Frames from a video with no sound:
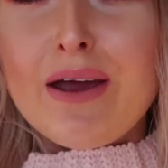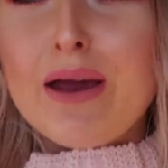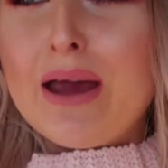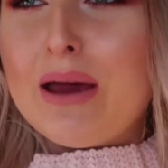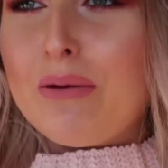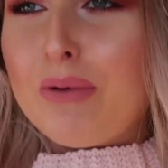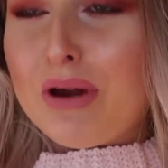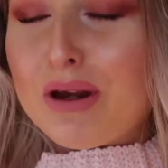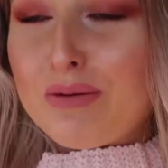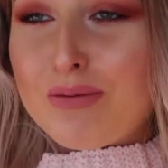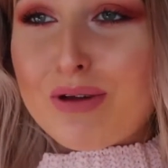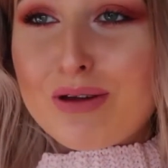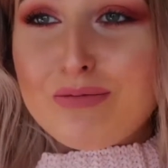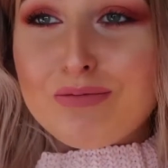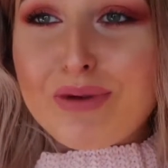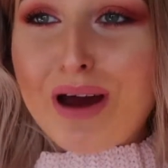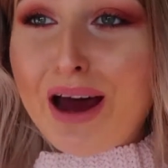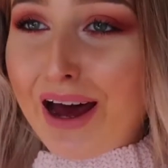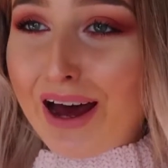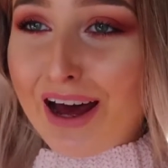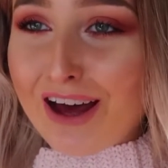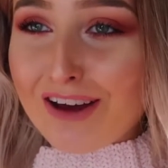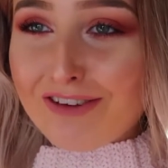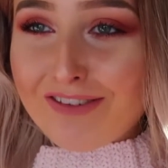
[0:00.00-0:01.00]
It would have been
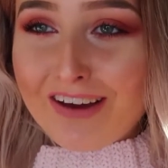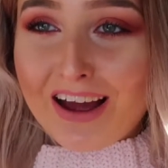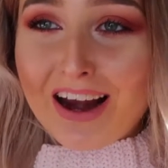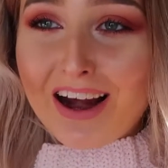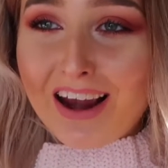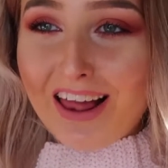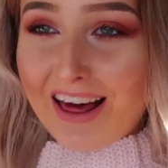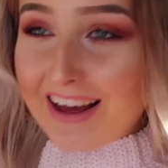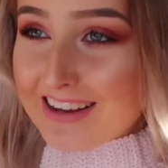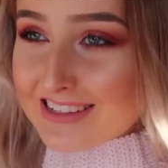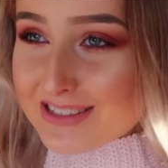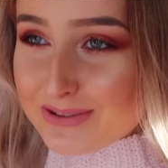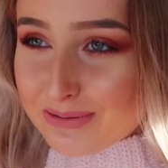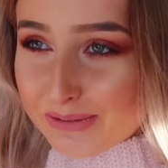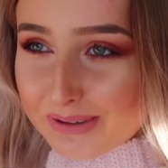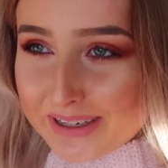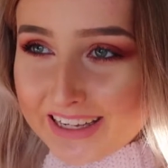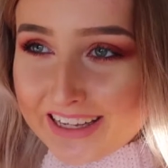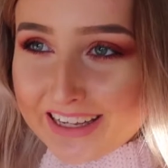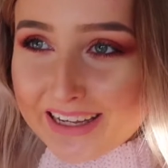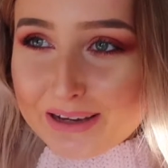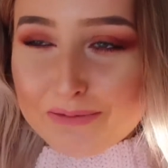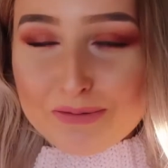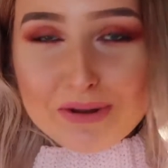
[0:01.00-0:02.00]
perfect last
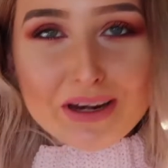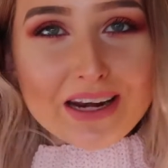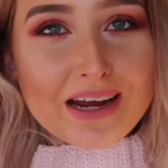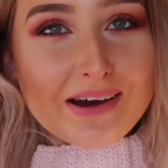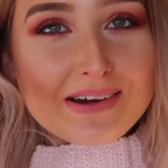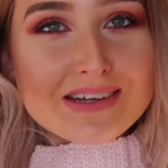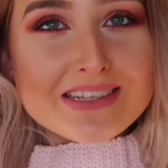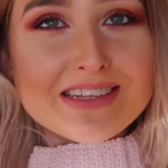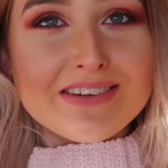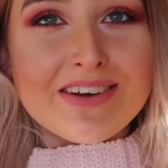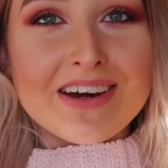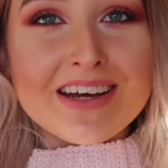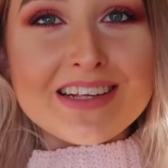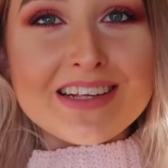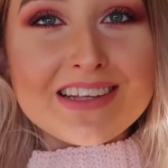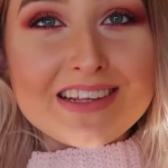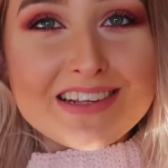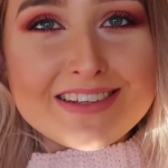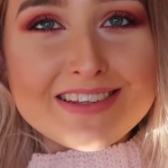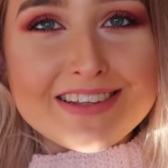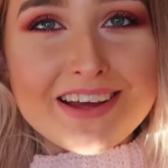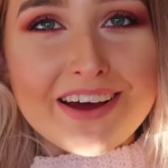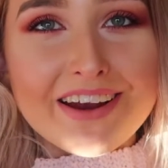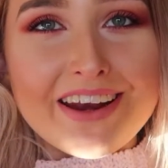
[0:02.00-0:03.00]
week, but now it's nice
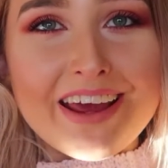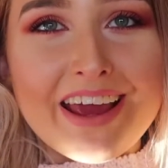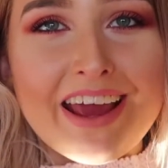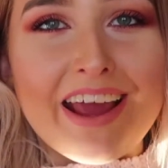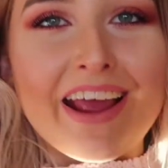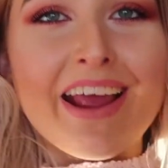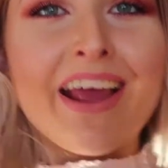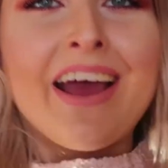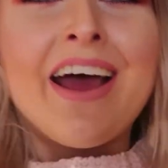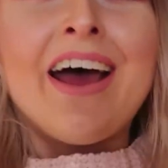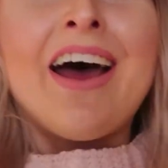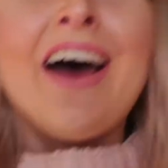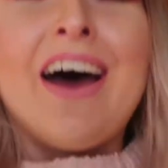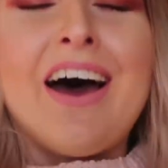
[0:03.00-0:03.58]
and sunny.